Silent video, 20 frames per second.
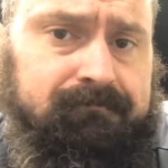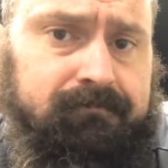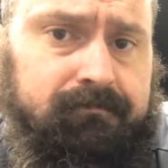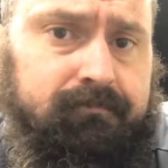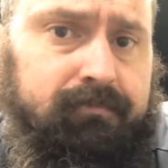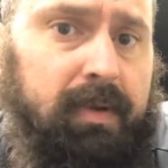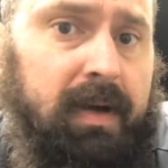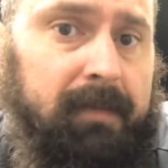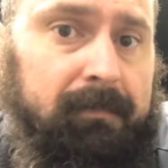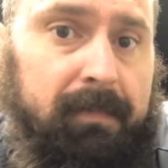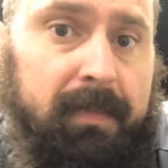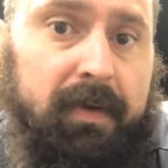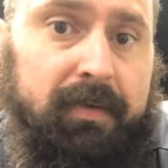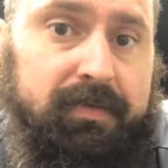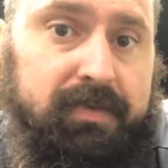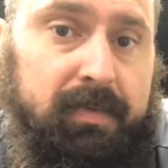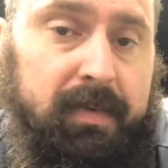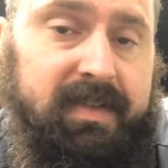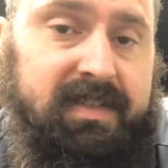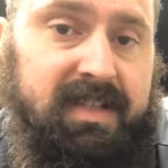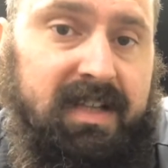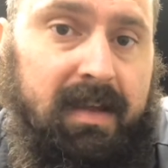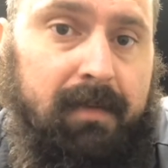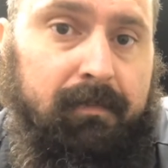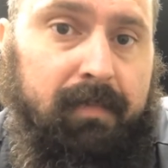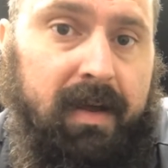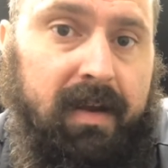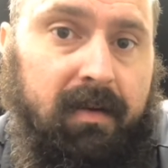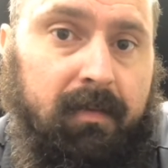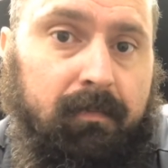but there's ways to get
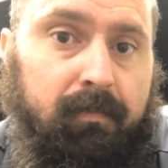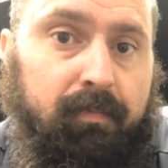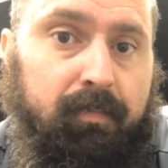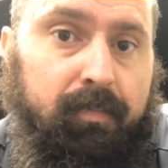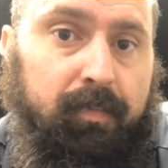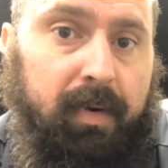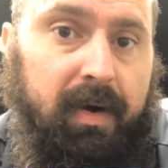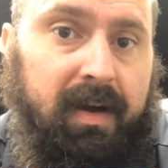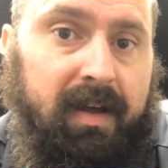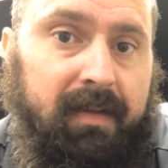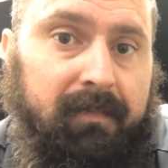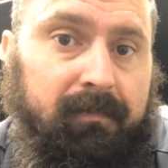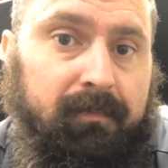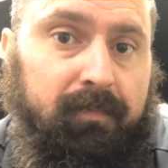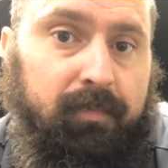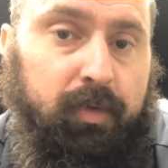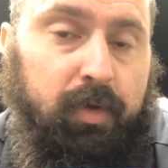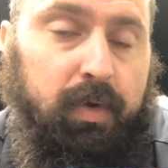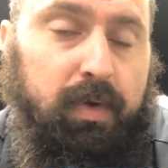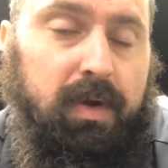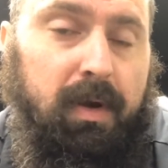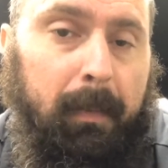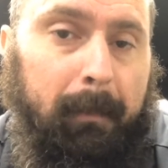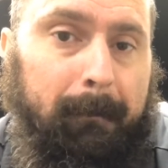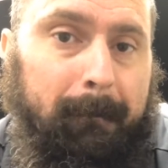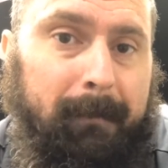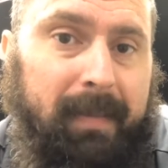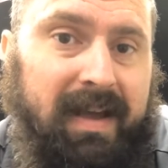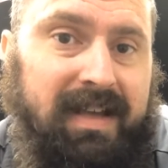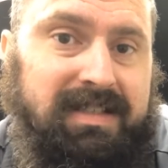better. But do your
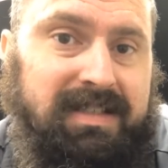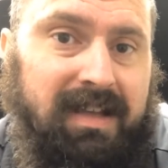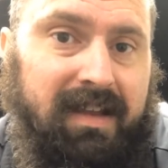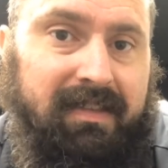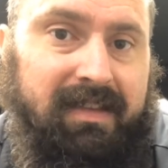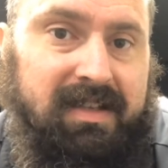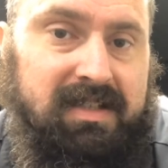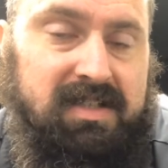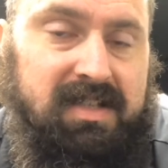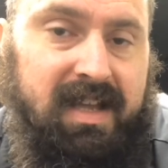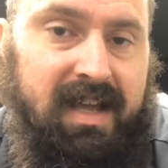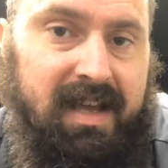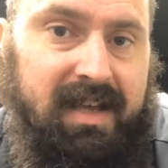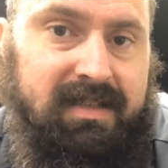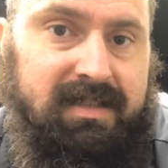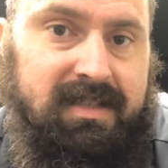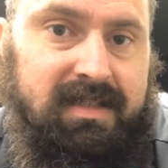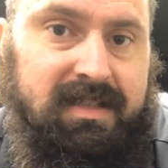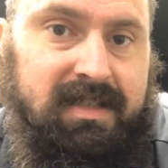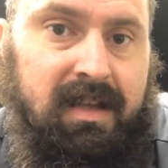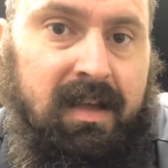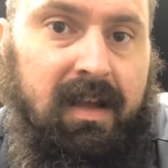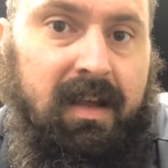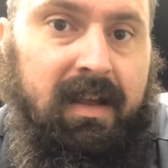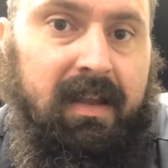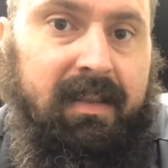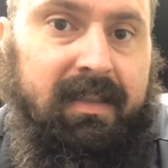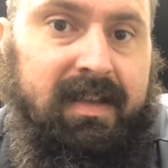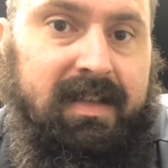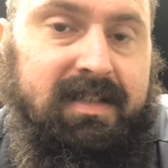best on these tests.
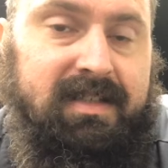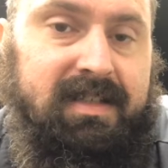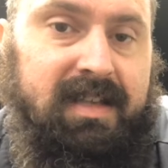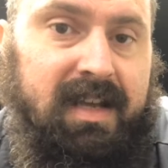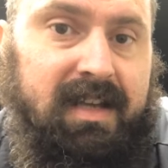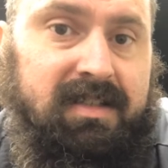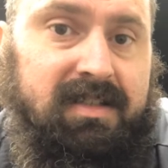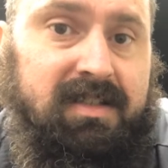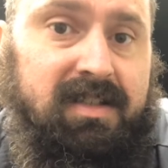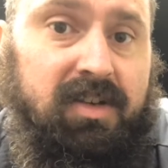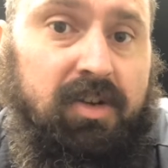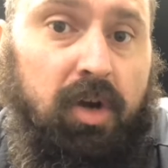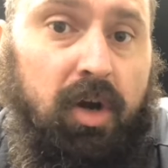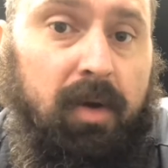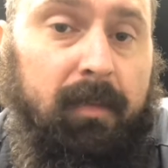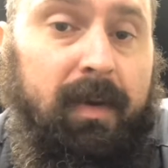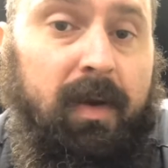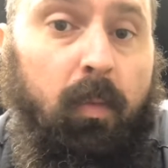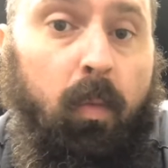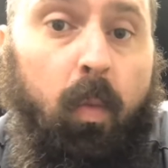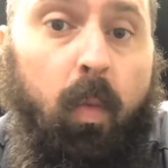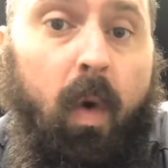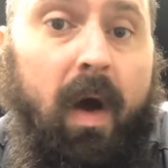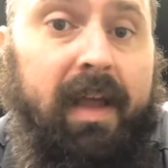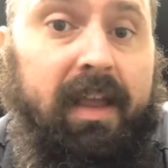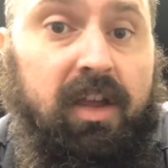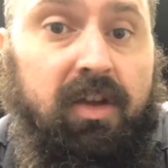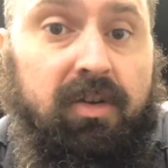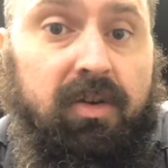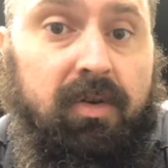These tests determine
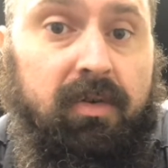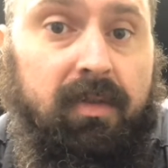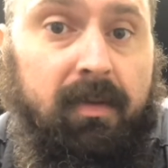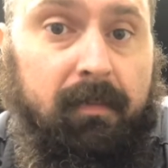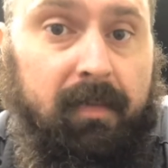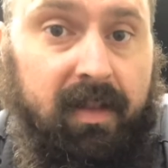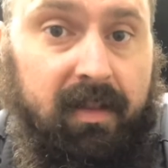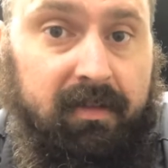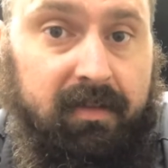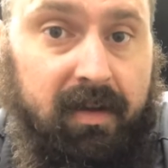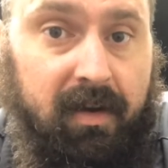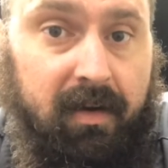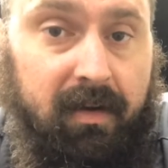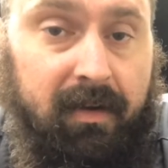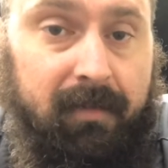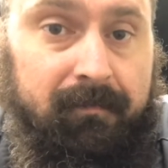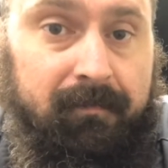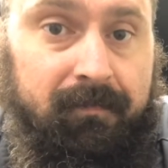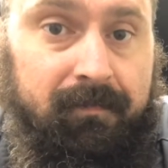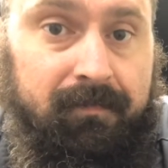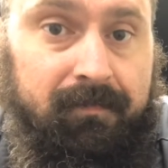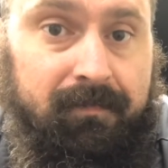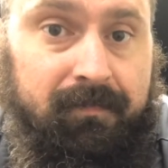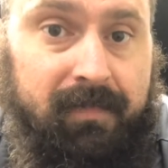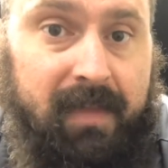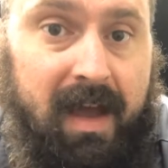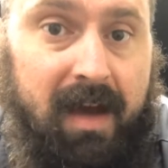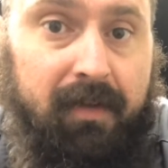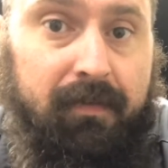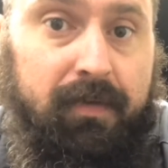what you do in the military.
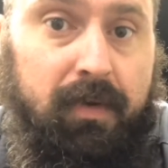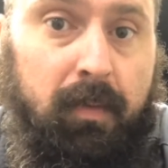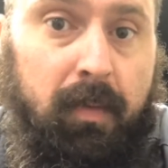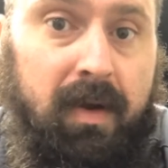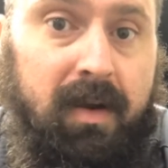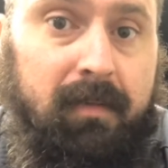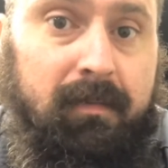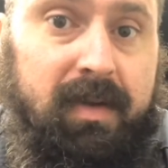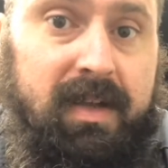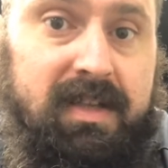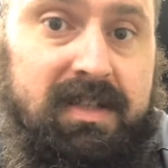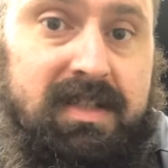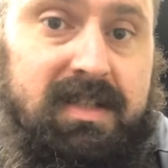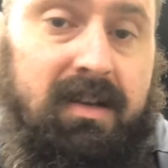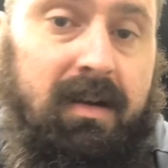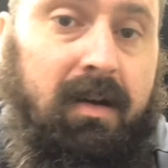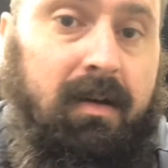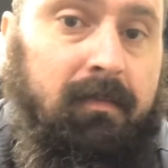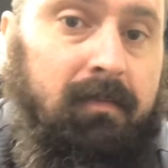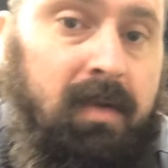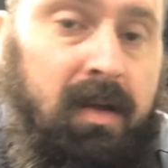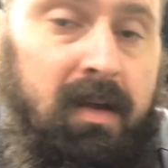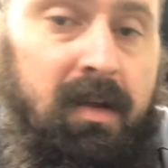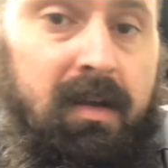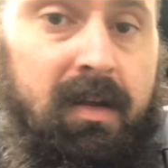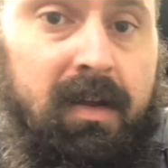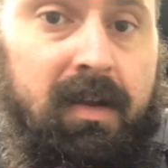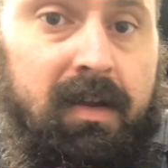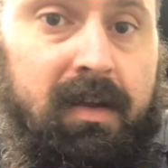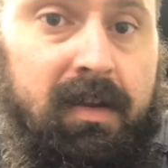Now, if you want to be some
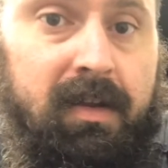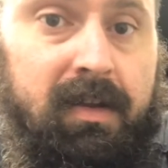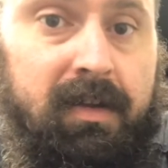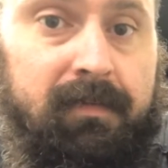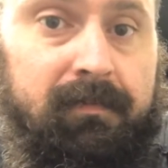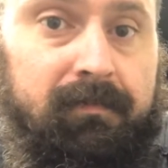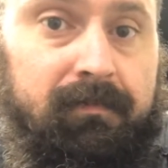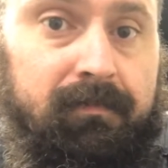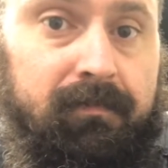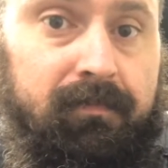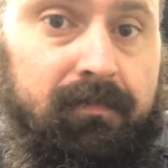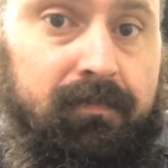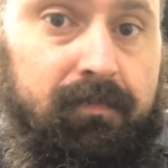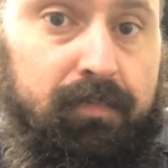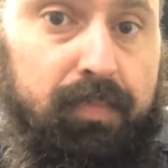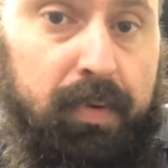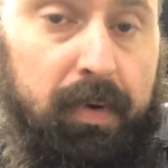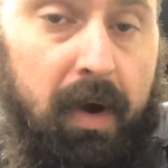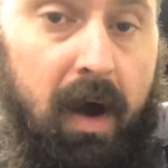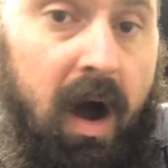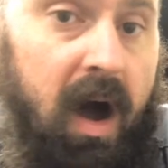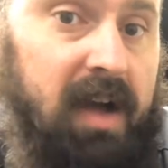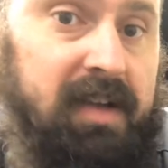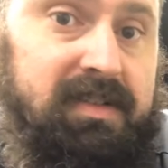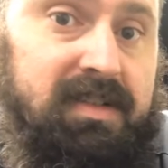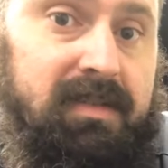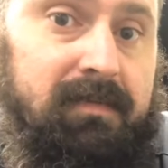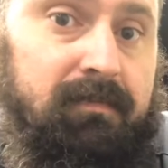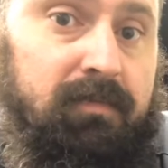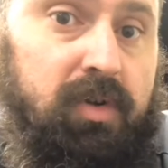
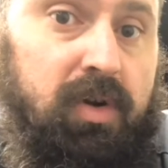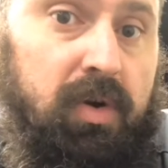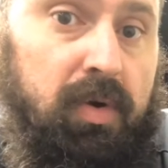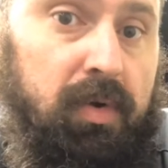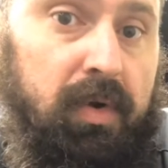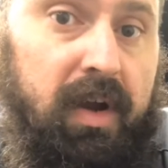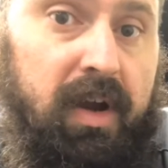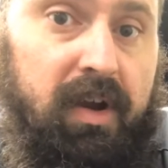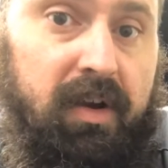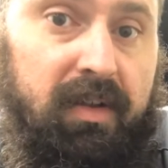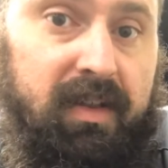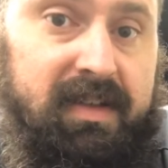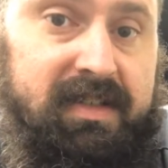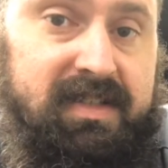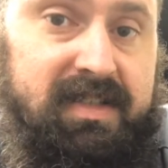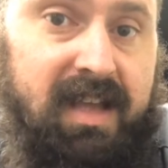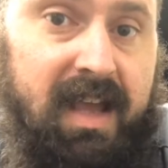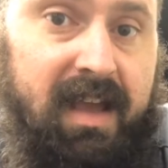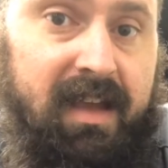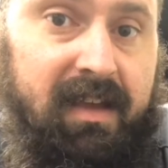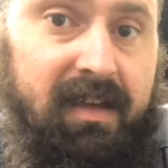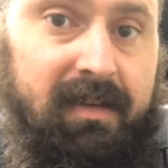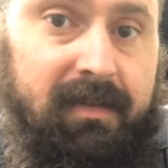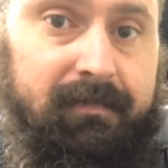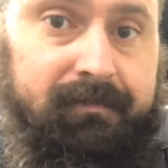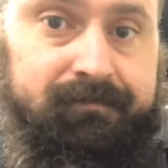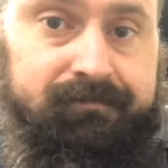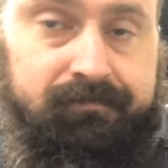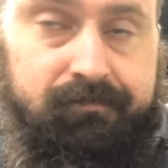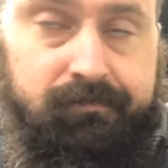awesome career, let's say in